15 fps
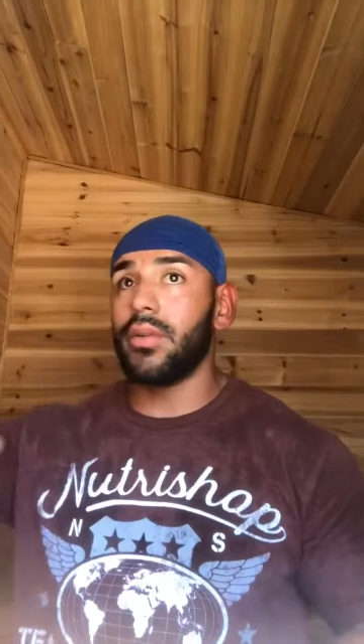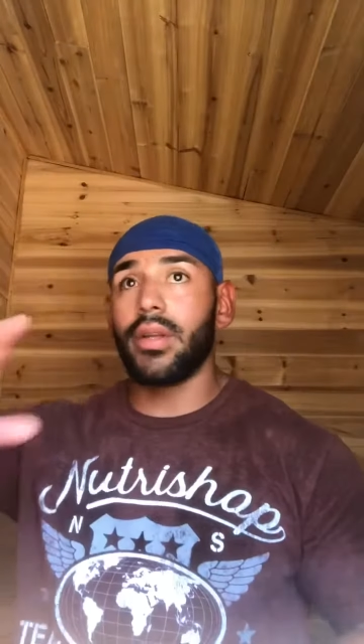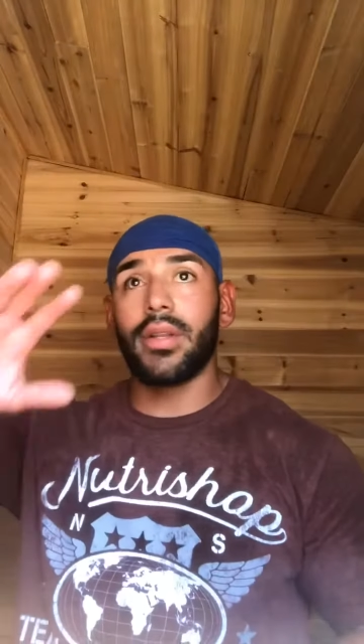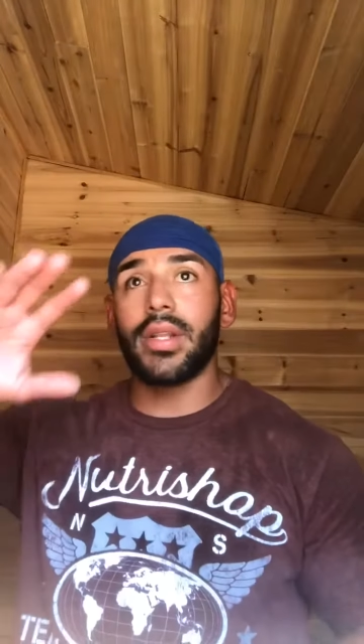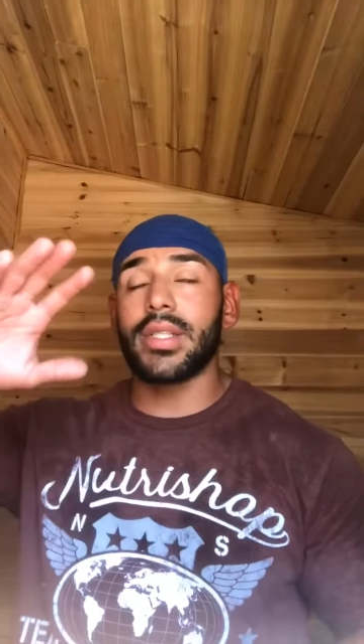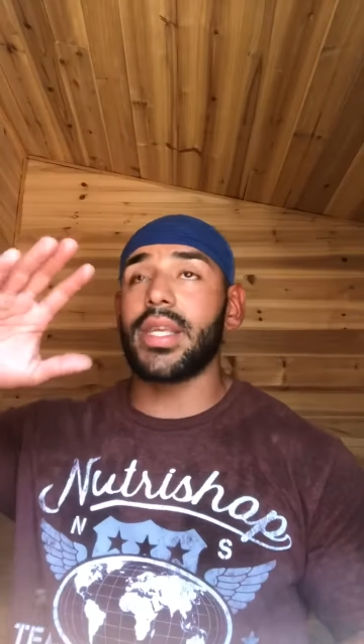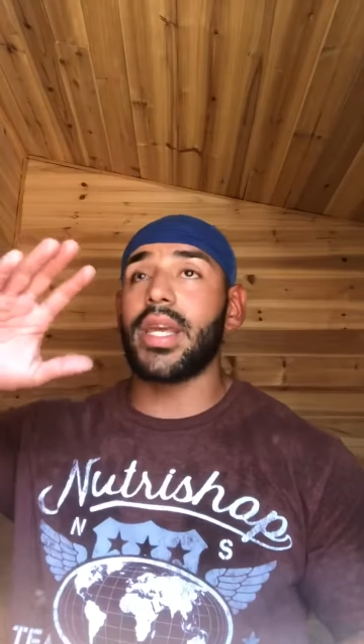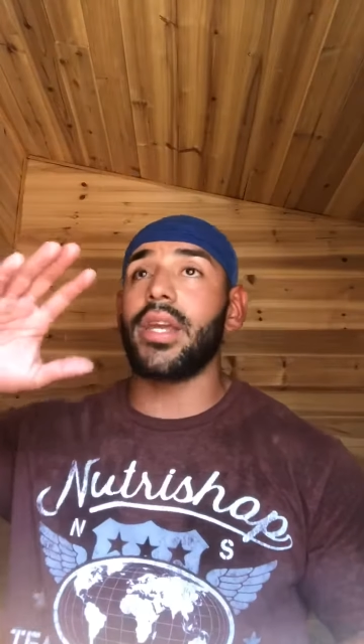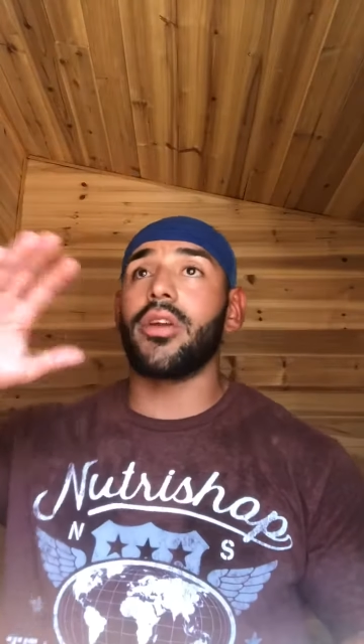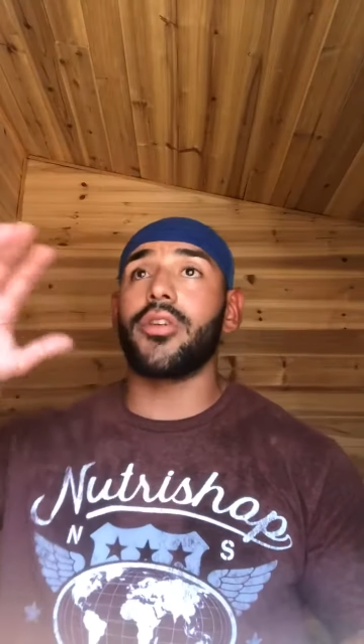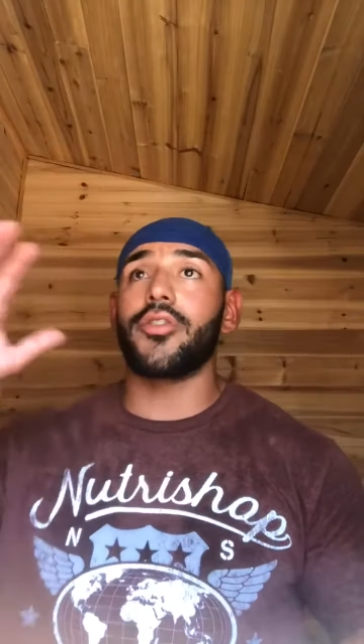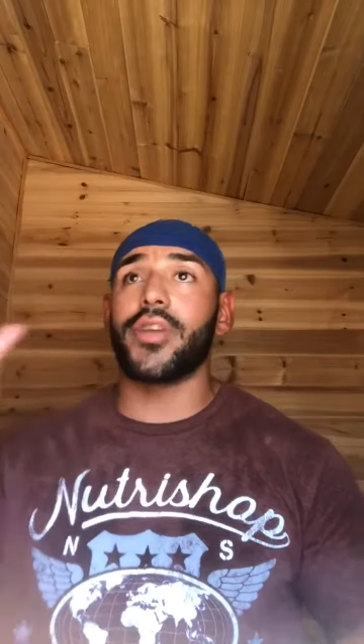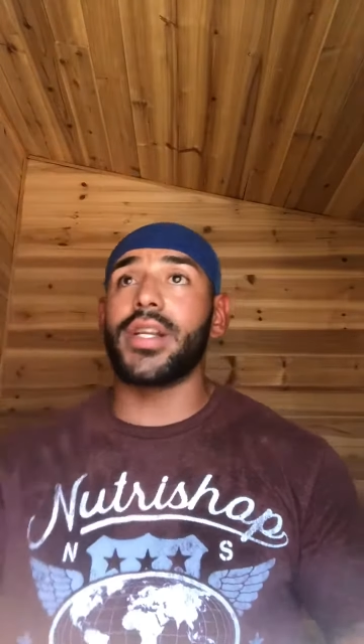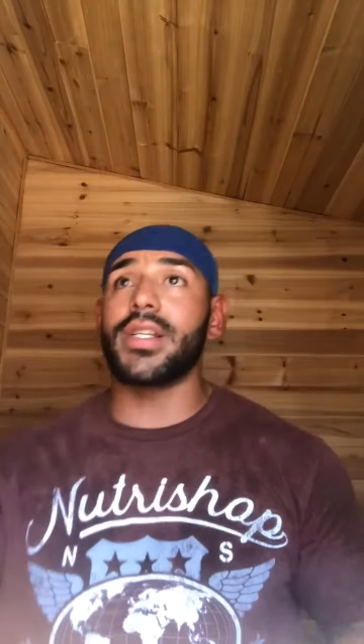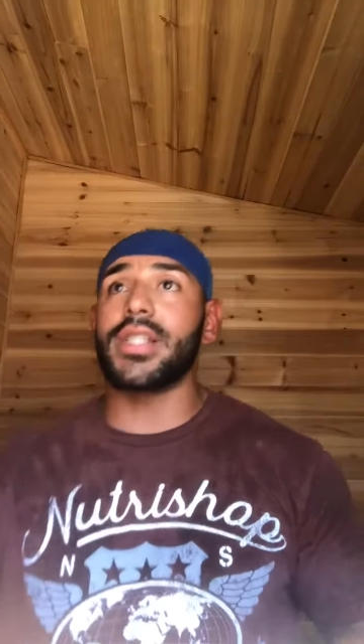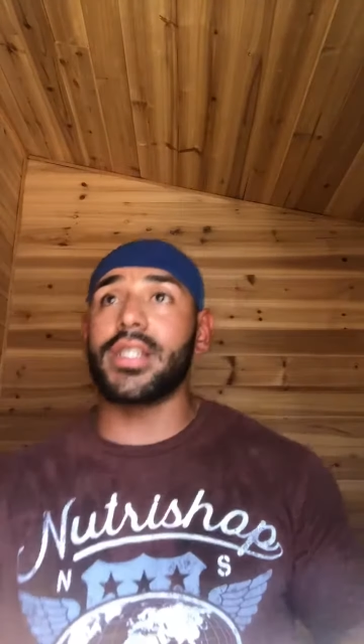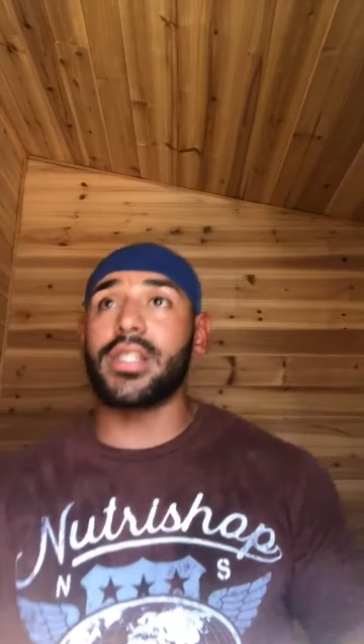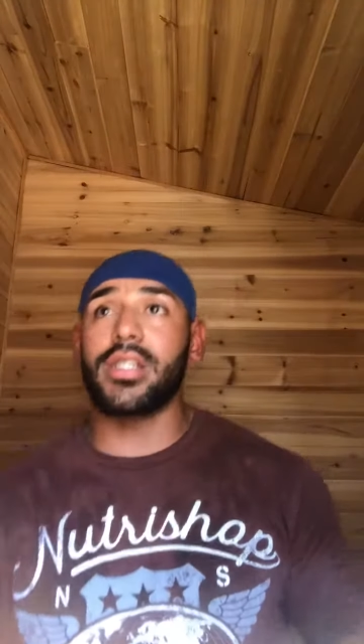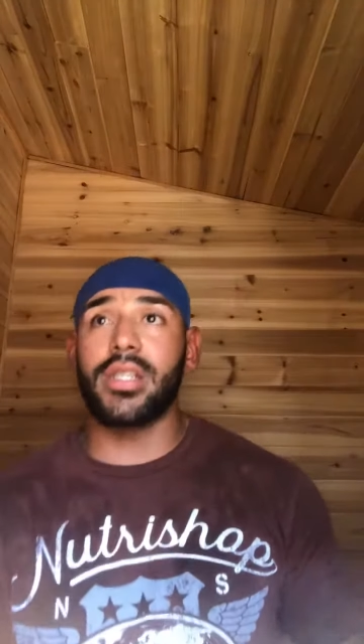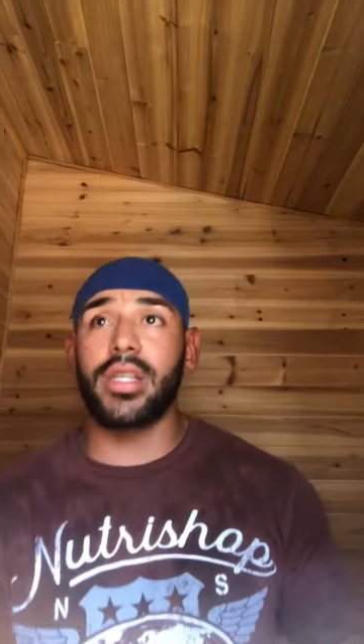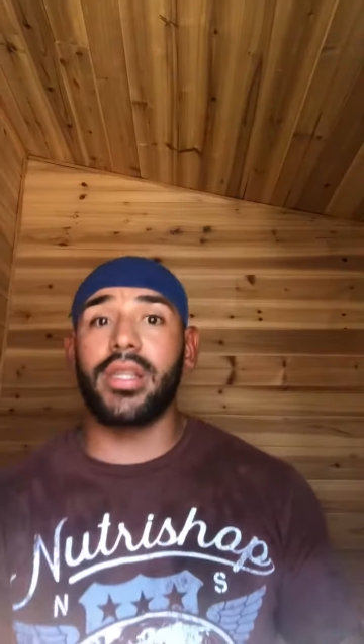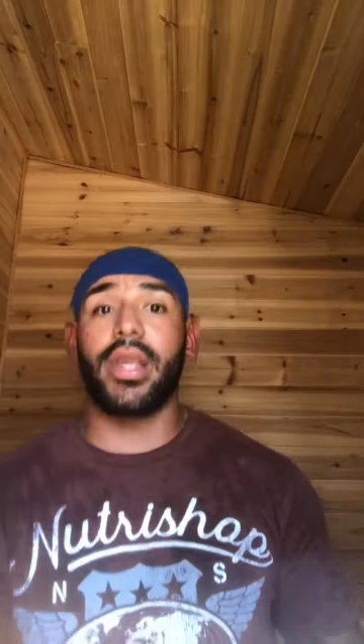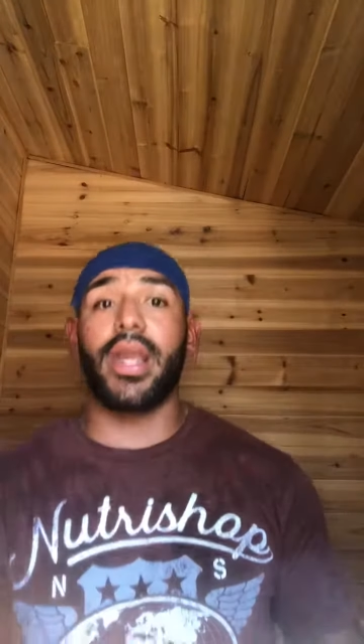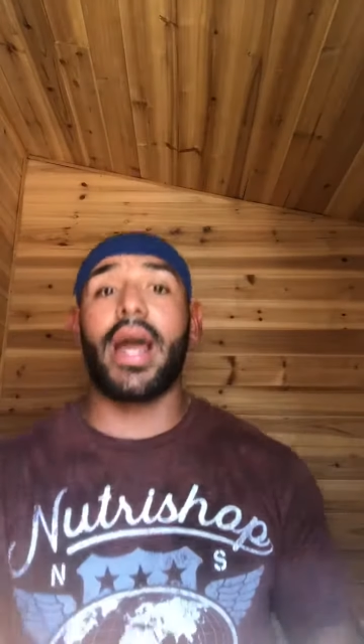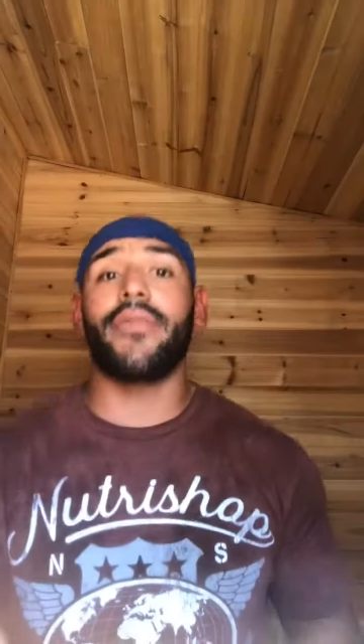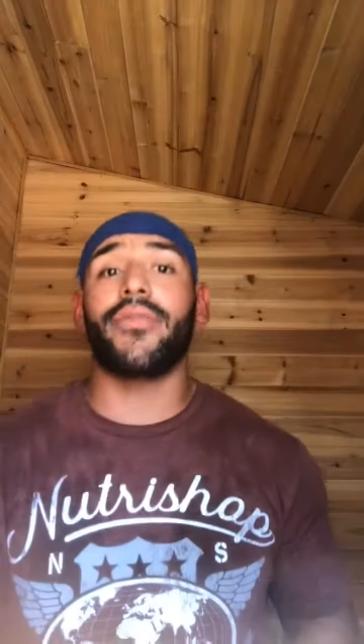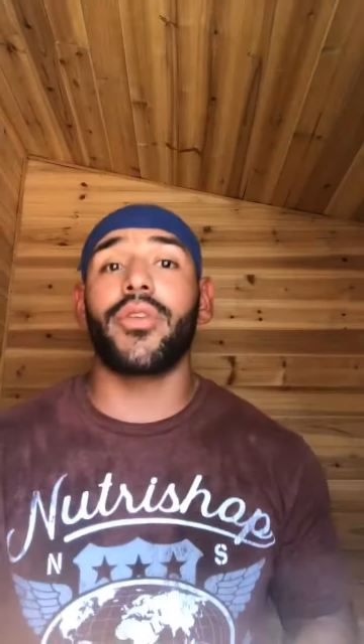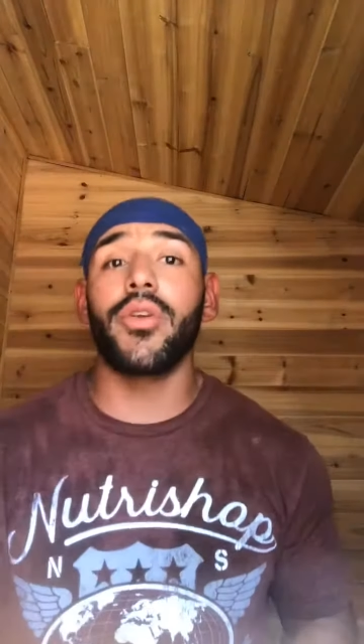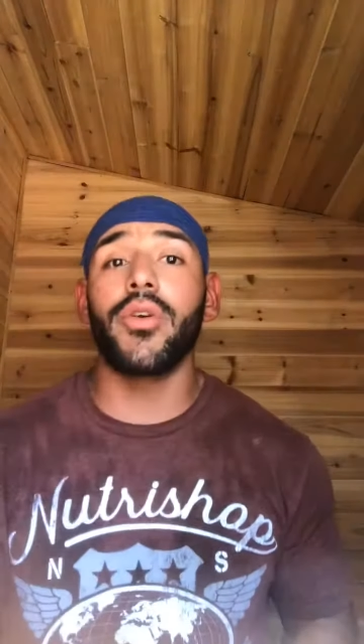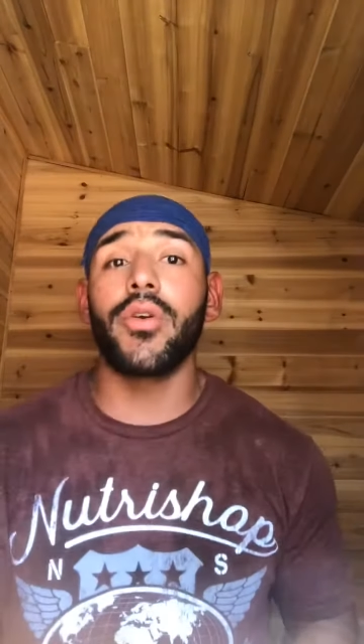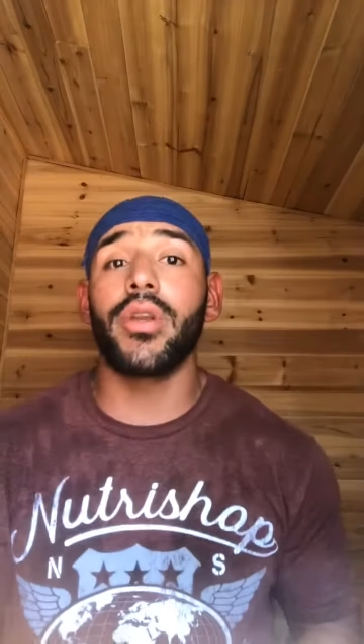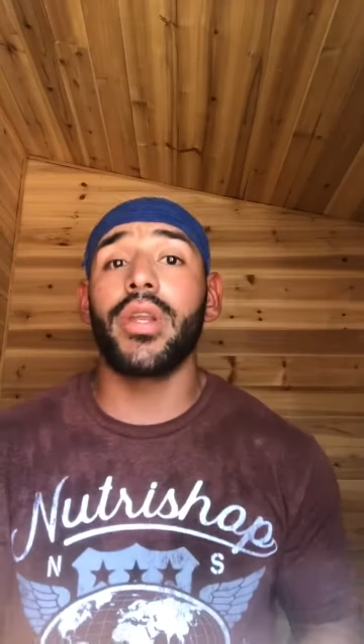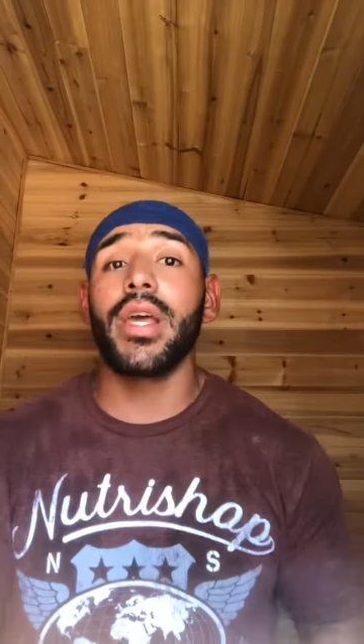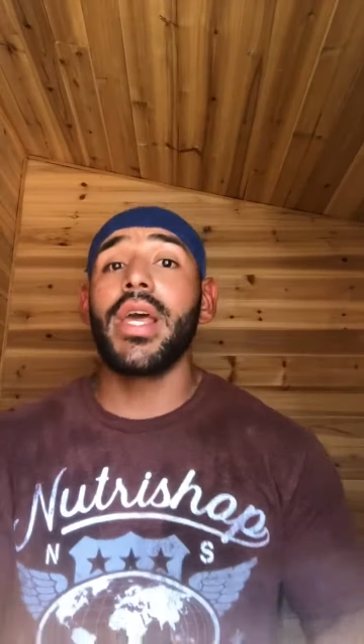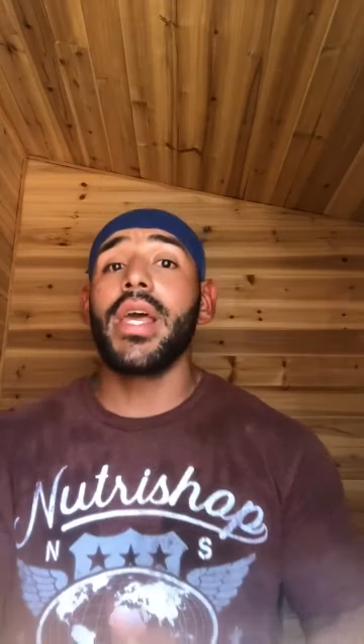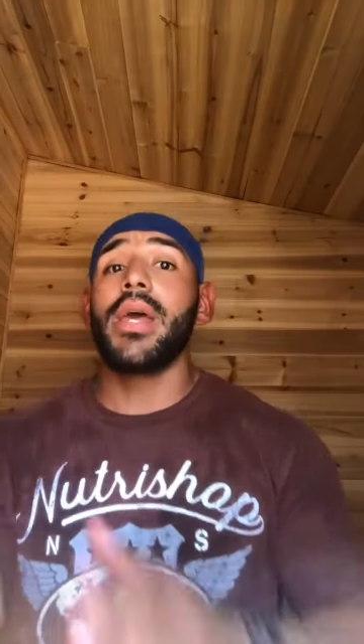Let's say your training session's in the afternoon.